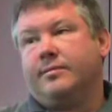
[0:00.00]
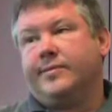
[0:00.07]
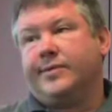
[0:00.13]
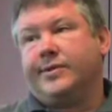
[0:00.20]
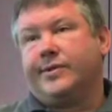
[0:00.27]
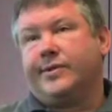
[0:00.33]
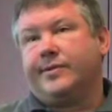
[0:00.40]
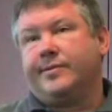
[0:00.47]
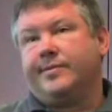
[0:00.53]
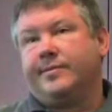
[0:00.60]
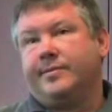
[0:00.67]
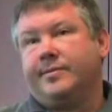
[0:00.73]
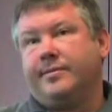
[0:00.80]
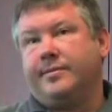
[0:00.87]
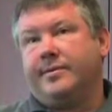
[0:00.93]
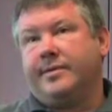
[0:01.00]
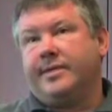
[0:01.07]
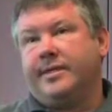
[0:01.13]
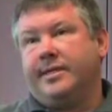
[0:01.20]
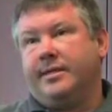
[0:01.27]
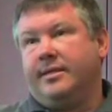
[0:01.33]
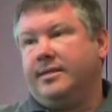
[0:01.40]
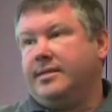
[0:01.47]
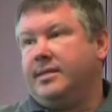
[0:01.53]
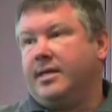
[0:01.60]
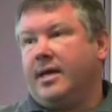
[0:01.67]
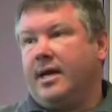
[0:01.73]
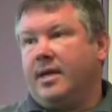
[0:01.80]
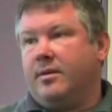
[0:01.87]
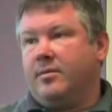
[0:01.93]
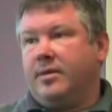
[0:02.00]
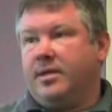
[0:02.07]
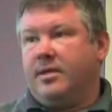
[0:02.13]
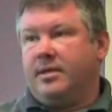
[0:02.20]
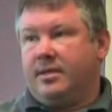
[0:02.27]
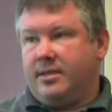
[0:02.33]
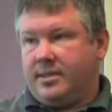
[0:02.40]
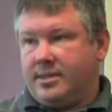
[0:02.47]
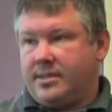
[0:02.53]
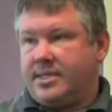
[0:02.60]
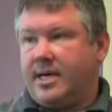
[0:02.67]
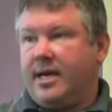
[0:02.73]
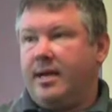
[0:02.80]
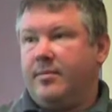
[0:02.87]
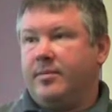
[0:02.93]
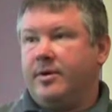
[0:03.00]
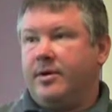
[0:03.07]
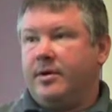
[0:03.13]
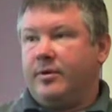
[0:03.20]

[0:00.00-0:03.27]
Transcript: So in this economy and in this time,